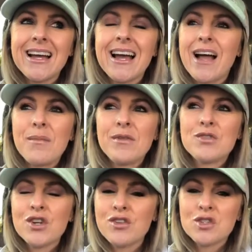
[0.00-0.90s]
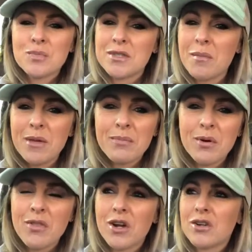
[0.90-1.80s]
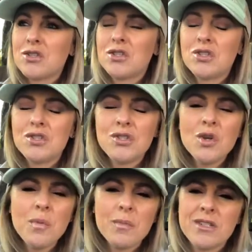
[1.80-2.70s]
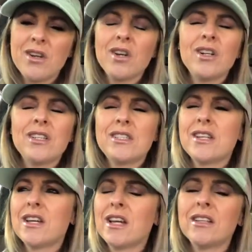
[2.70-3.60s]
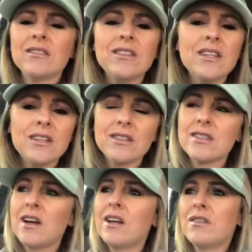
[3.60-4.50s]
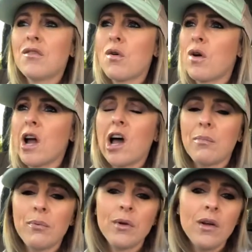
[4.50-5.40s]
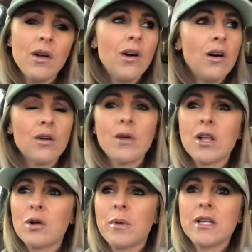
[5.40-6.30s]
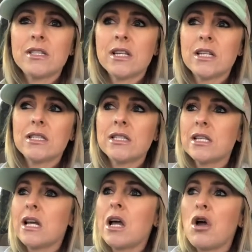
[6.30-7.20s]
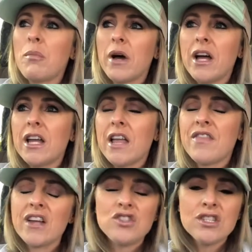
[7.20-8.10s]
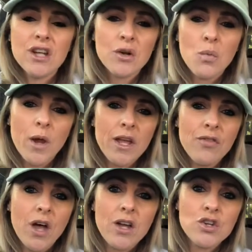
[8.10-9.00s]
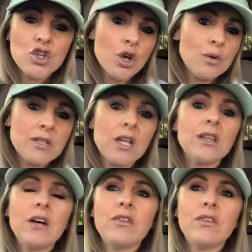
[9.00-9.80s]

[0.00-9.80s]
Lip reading: I mean, I'm sure there's some people that are super materialistic and need a ton of crap on a regular basis, but that's just not a way that shows like love and